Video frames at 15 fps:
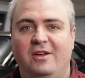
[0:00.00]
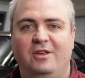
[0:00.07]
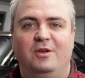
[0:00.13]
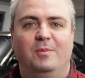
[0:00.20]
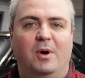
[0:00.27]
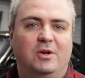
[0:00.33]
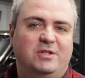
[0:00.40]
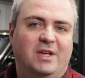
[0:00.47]
you
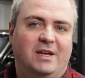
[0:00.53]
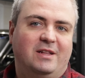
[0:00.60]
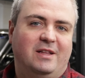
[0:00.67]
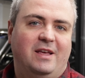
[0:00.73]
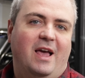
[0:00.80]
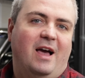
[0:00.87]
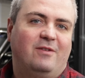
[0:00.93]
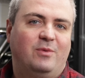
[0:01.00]
most likely
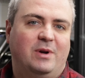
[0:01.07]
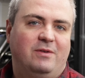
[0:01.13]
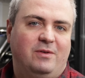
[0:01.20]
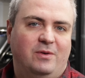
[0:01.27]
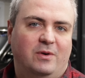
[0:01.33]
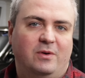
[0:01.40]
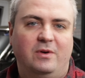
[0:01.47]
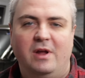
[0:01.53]
have one of
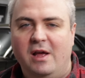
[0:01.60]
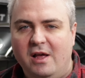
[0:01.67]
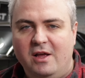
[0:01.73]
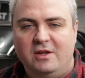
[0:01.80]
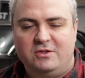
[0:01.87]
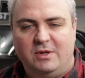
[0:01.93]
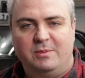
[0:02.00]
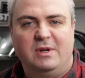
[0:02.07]
your own.
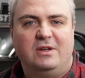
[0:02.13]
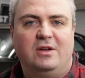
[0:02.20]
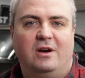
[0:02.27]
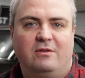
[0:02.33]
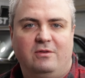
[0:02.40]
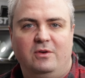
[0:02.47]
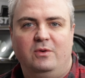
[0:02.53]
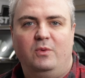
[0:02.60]
So I'm going to
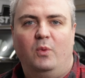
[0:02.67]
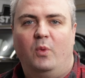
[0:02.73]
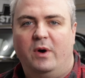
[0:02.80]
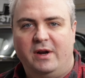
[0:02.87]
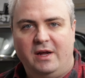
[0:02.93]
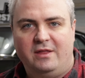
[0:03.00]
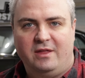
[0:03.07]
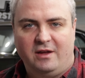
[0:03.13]
talk to you what
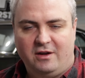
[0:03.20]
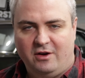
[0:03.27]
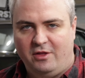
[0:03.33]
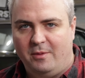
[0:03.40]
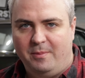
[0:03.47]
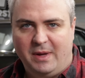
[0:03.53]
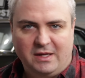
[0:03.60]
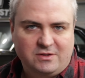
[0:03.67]
I think are the
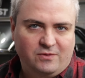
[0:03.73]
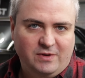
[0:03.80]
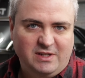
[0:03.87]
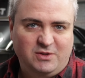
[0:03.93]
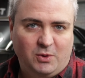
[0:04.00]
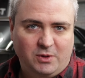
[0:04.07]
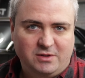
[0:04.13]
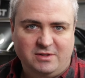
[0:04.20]
best
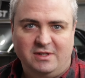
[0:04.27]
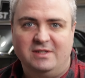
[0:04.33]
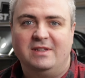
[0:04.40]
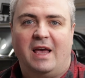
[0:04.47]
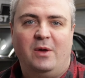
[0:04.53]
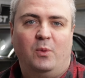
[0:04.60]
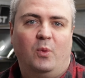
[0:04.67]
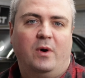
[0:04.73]
resources
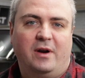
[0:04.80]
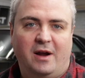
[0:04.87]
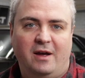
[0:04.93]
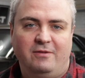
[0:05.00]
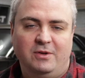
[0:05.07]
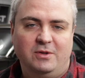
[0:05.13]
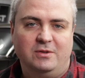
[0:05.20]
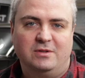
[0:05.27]
and what
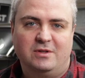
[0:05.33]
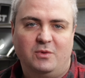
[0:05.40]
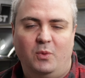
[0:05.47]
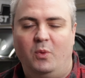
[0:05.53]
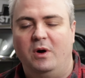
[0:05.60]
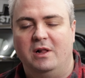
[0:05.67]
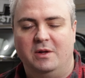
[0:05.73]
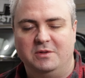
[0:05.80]
I've used
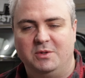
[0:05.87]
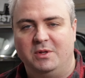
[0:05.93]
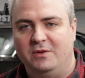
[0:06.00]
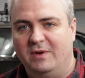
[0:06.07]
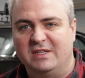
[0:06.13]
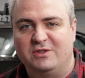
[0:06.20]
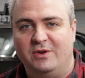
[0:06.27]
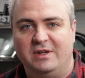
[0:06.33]
while I was doing the
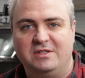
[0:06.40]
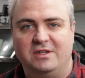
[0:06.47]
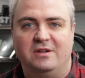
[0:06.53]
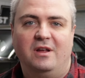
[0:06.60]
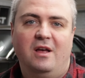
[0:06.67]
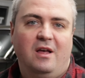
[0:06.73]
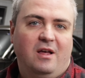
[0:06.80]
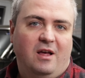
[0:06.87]
restoration
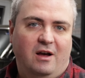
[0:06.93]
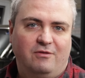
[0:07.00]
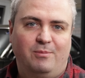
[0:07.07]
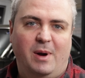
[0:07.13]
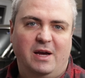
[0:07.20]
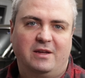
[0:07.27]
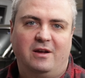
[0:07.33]
of my